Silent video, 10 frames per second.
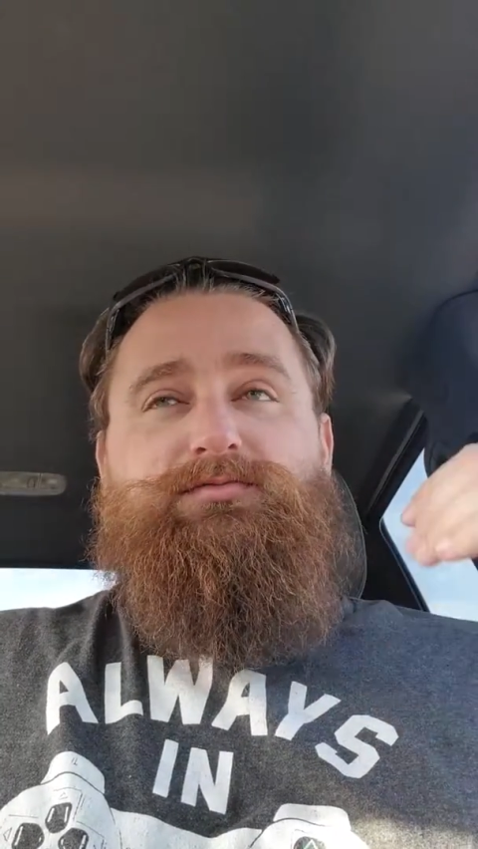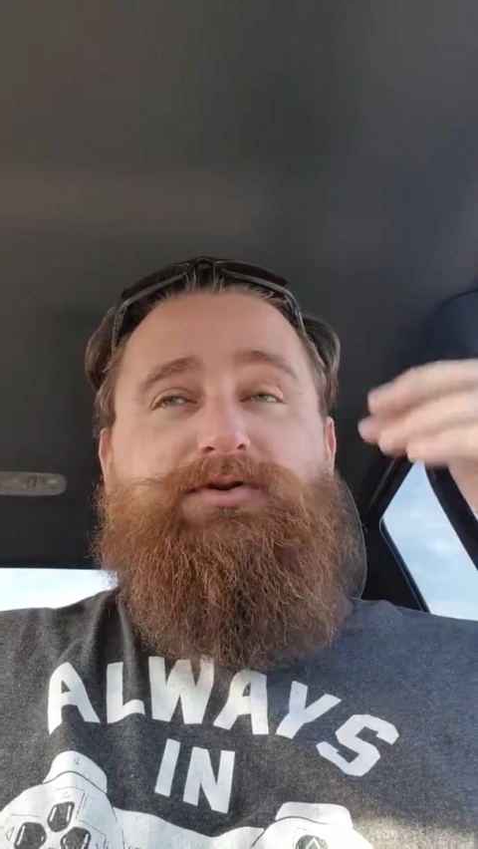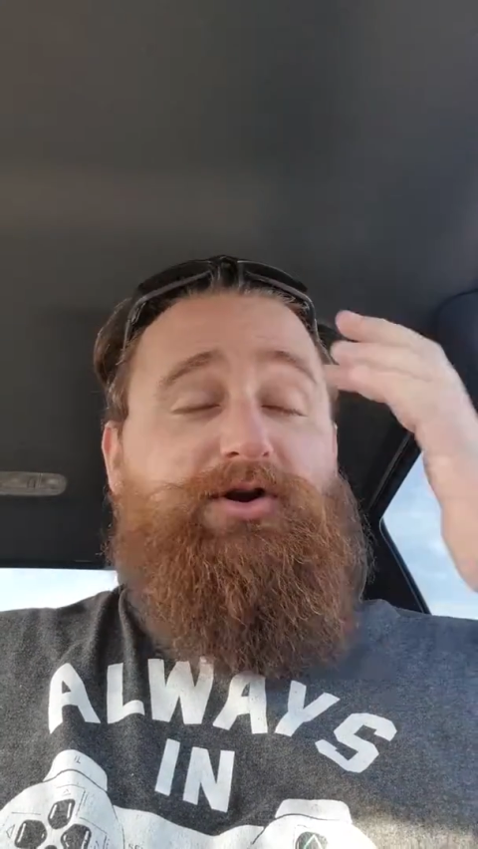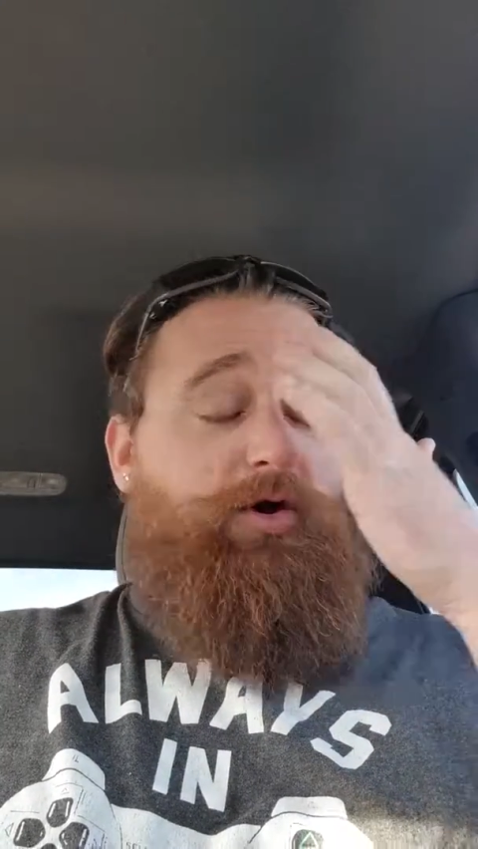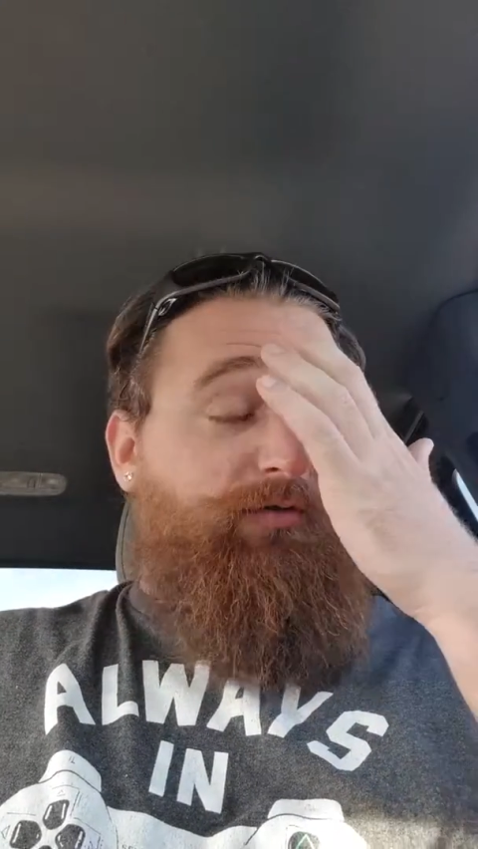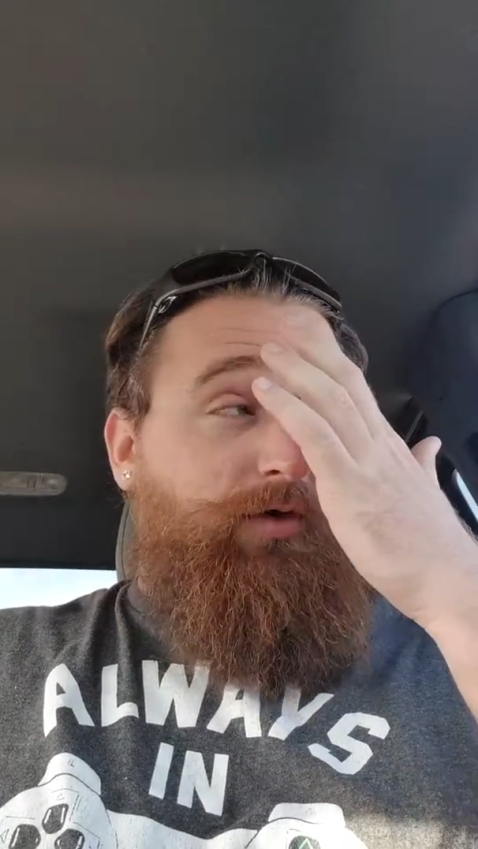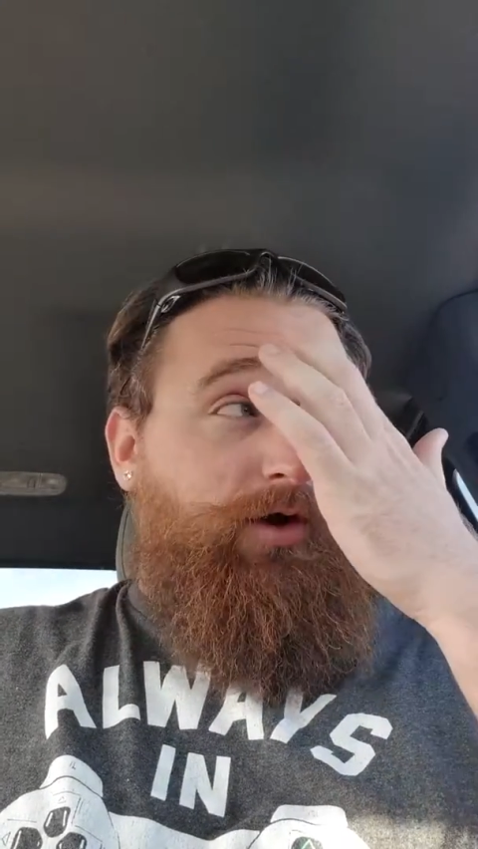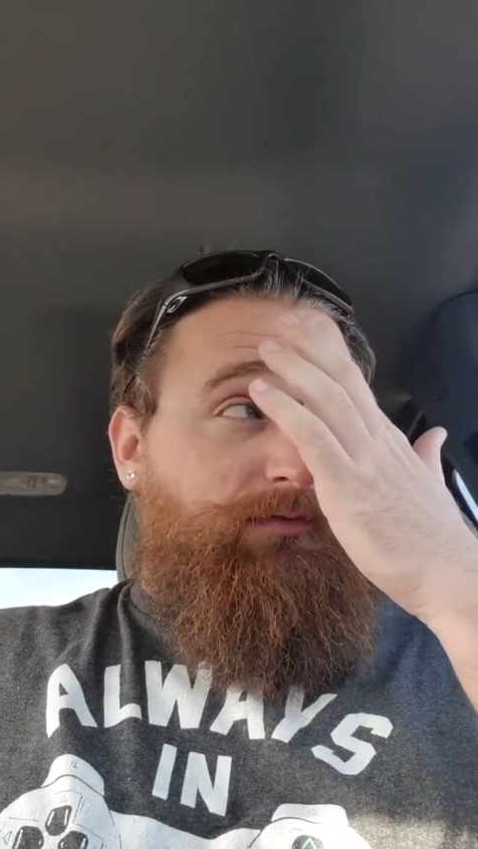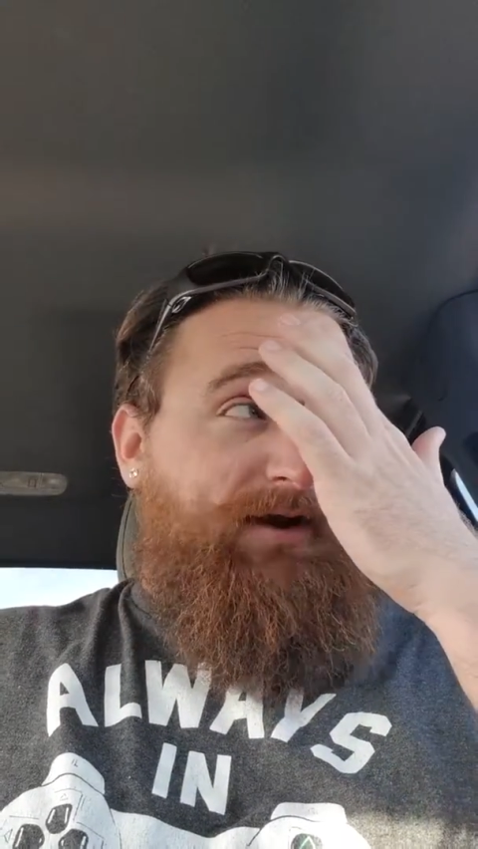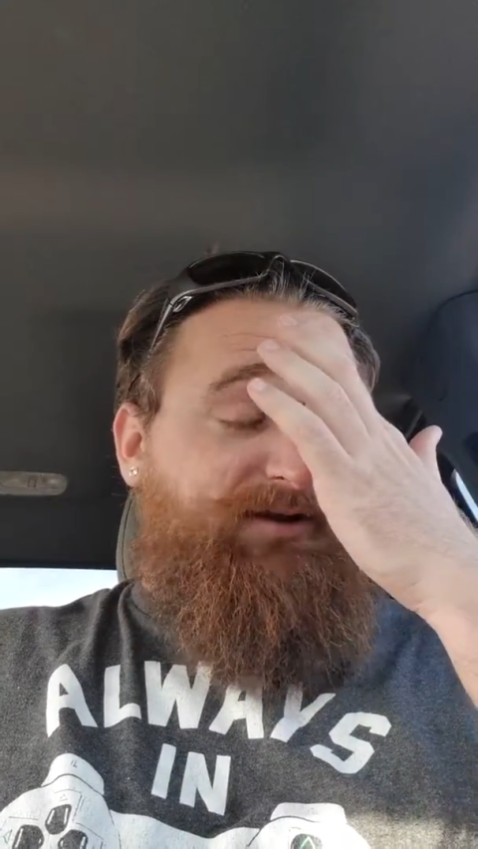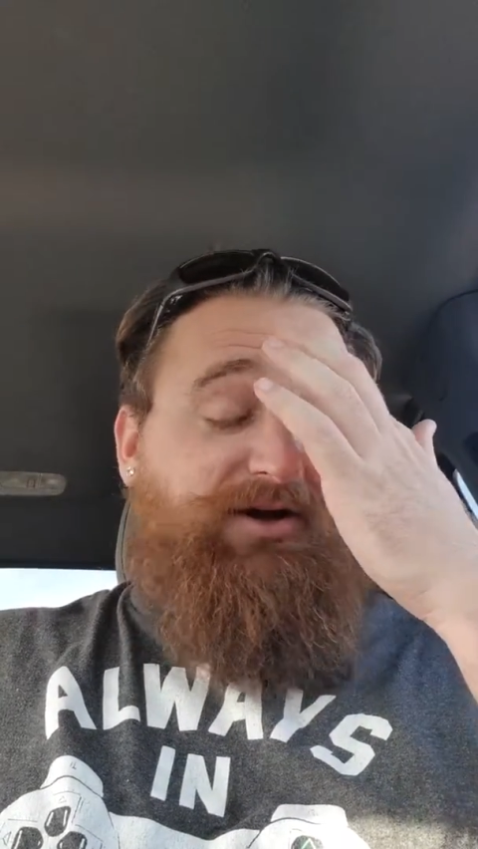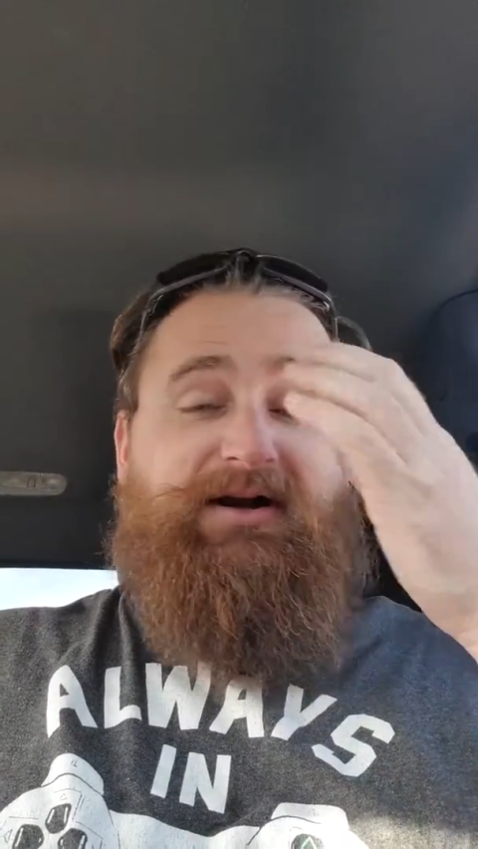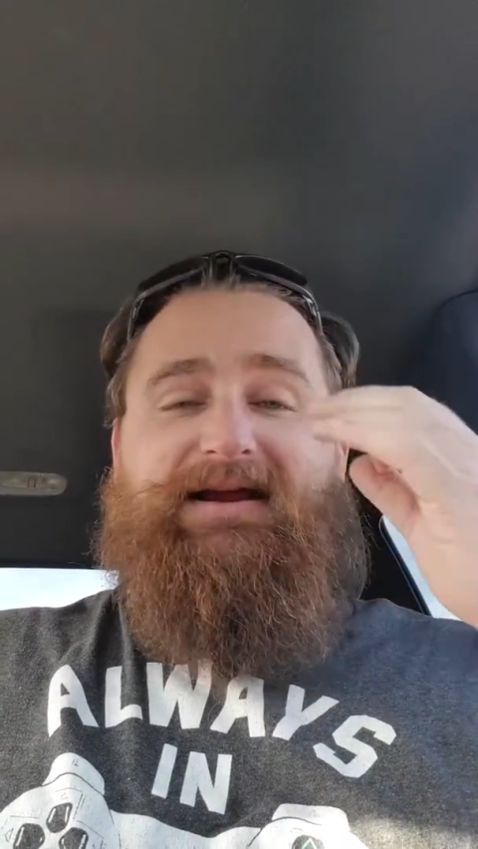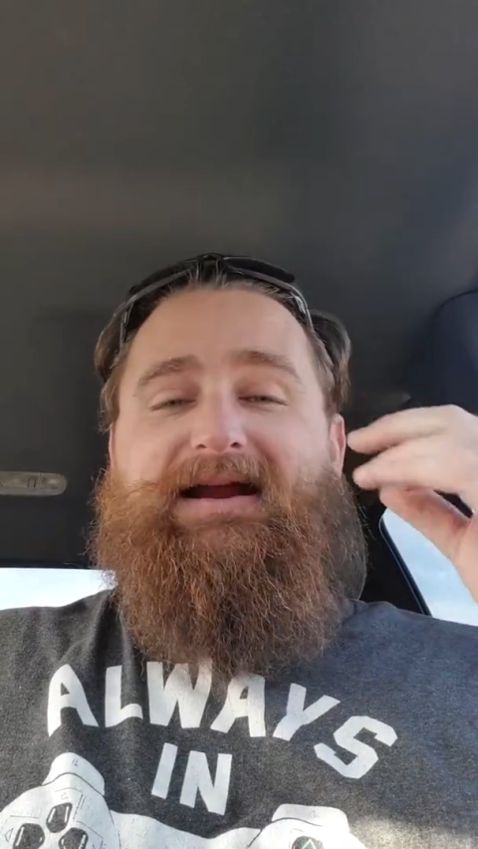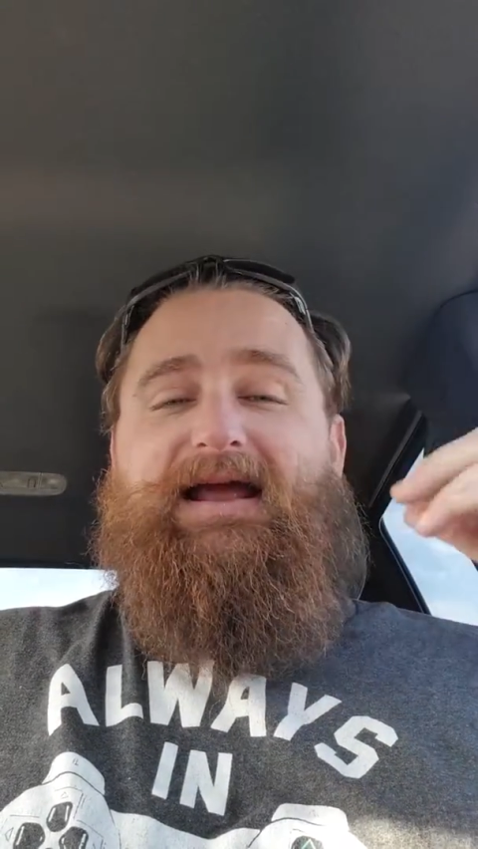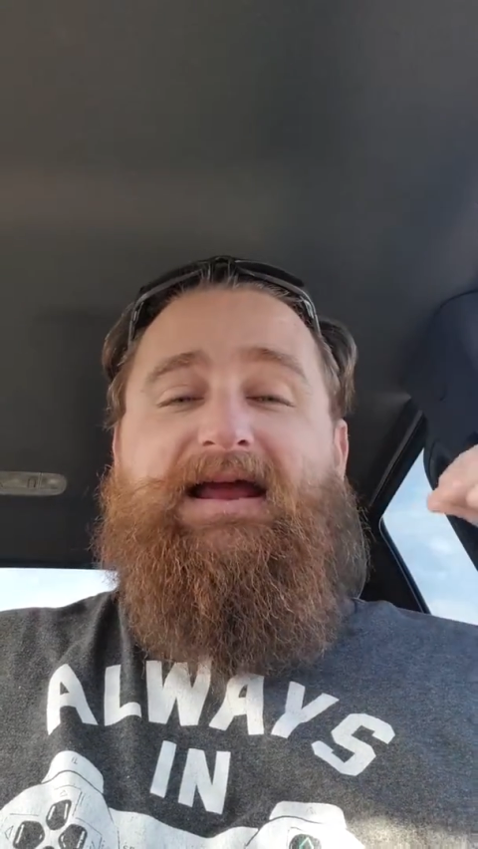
your overall rank, you're going to get an